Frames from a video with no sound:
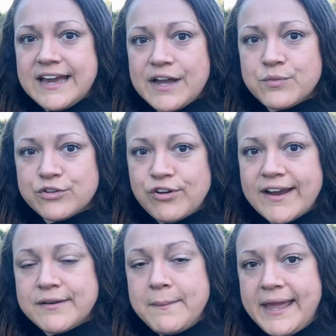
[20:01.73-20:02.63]
I will
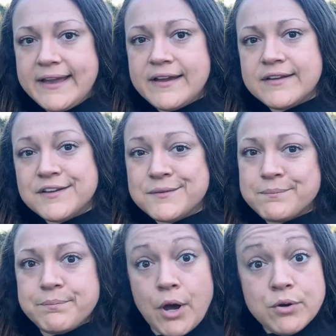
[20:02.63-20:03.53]
try to make
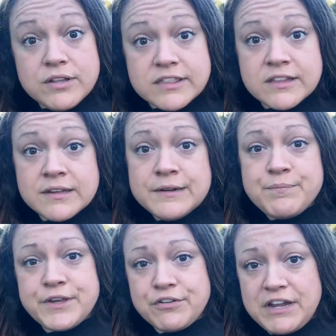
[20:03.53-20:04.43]
both,
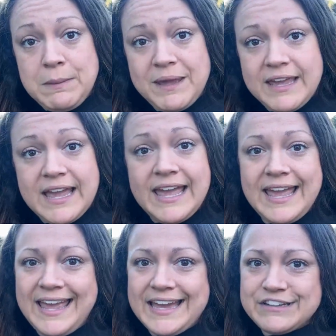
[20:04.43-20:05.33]
the creamy
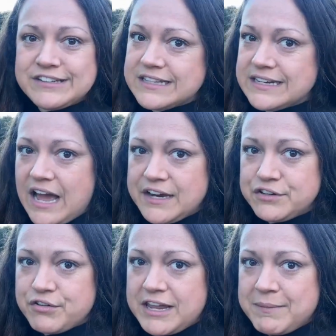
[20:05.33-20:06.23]
and the
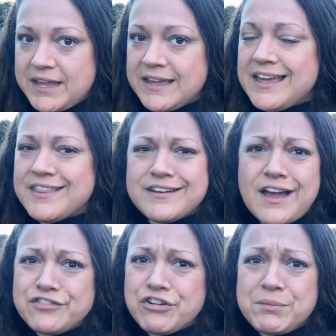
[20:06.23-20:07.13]
non-creamy. The
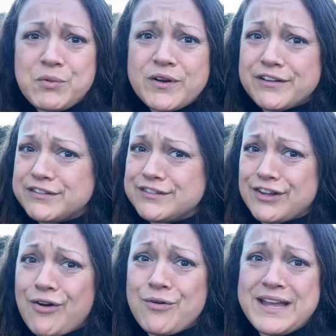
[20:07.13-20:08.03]
non-creamy one is so